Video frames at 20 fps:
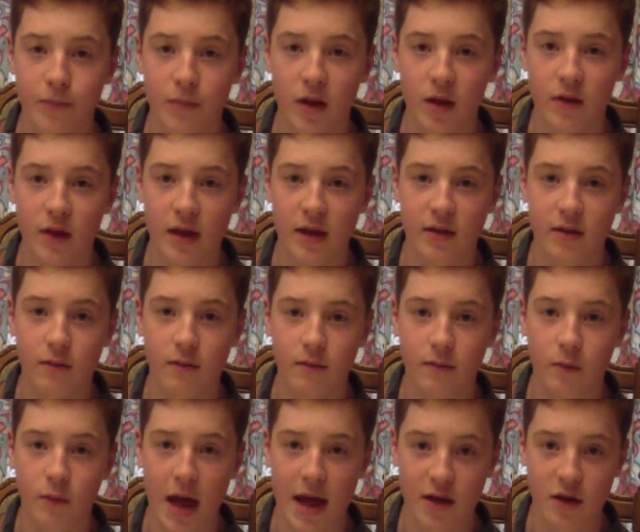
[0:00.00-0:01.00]
this
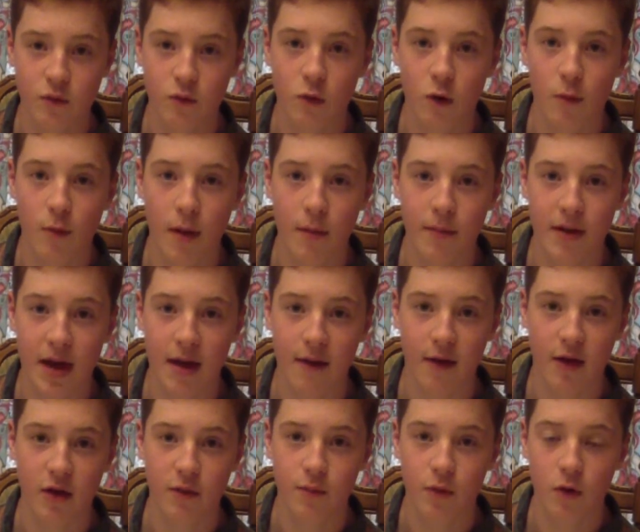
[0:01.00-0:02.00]
next warm-up game
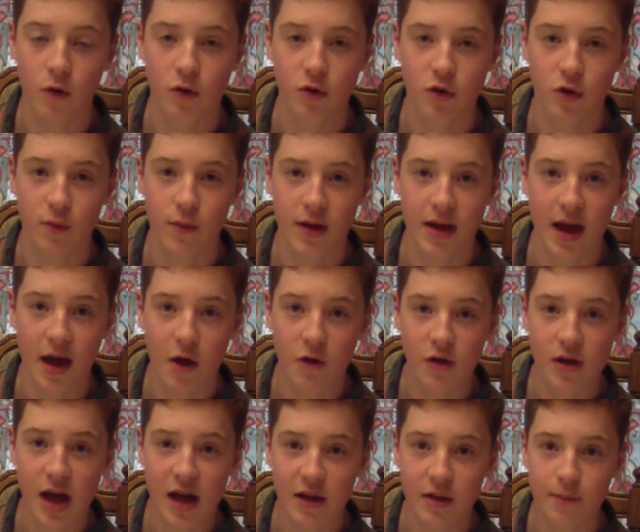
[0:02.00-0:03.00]
against Portugal, but he
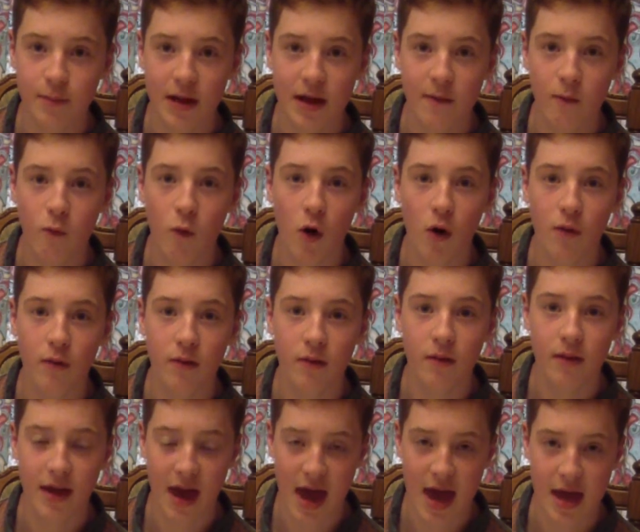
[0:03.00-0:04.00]
only has played
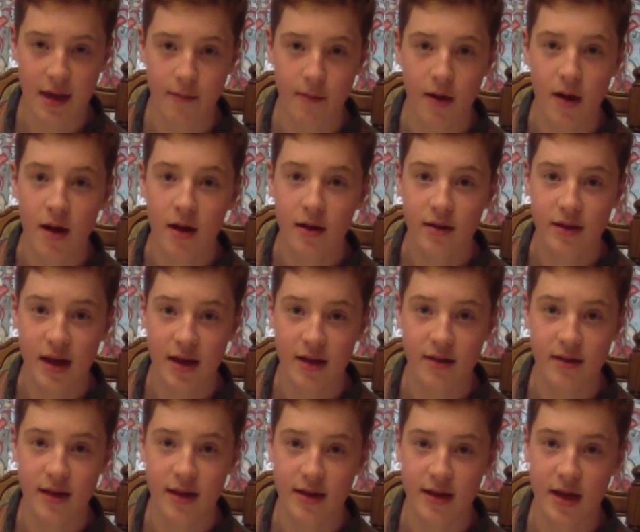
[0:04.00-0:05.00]
one game
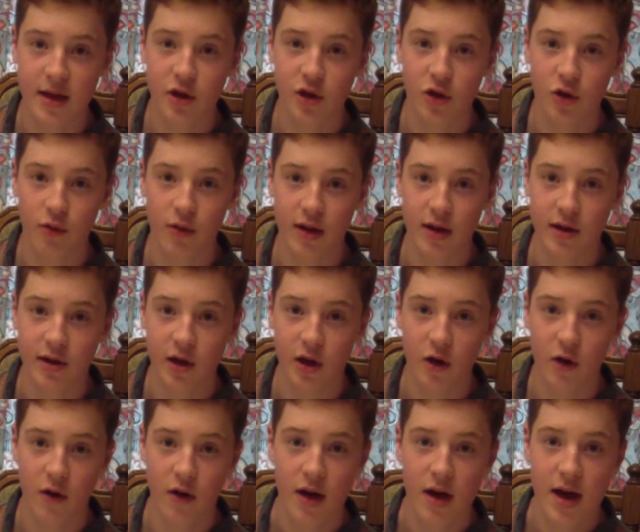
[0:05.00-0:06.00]
since his injury.
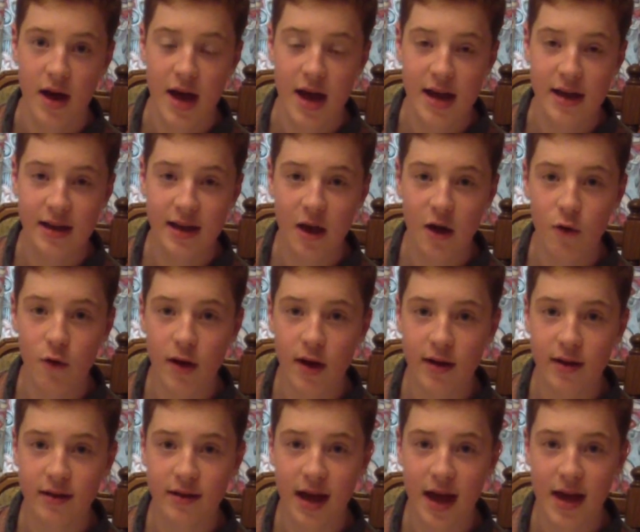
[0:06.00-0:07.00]
So is it a
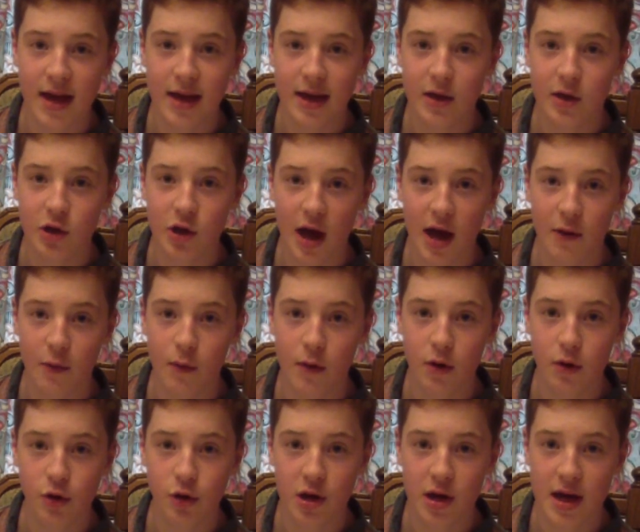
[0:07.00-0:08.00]
risk taking Jack
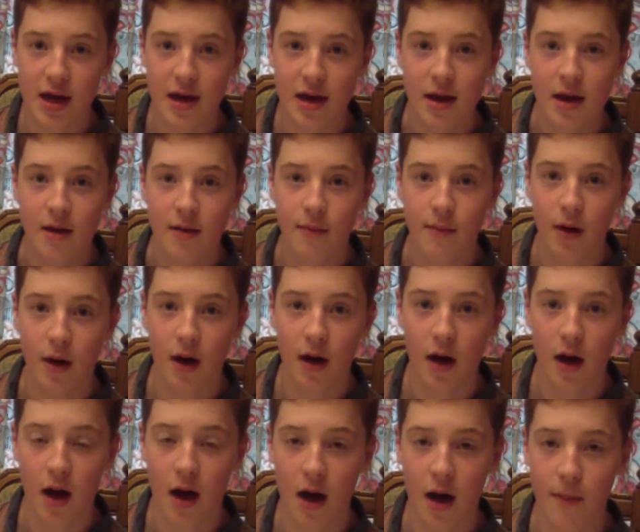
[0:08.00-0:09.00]
Wilshere? But
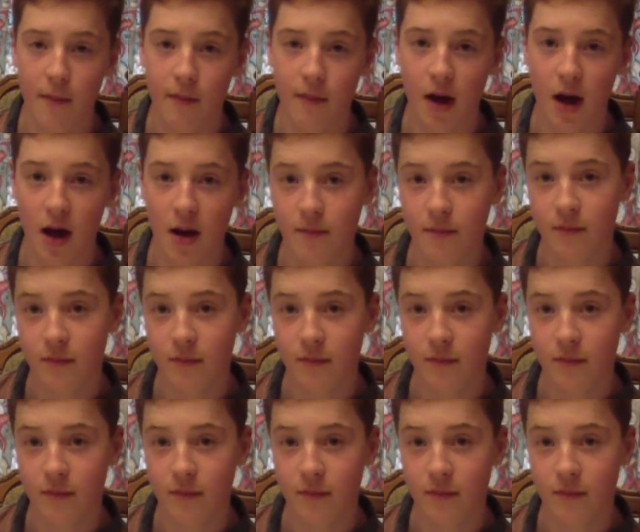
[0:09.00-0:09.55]
I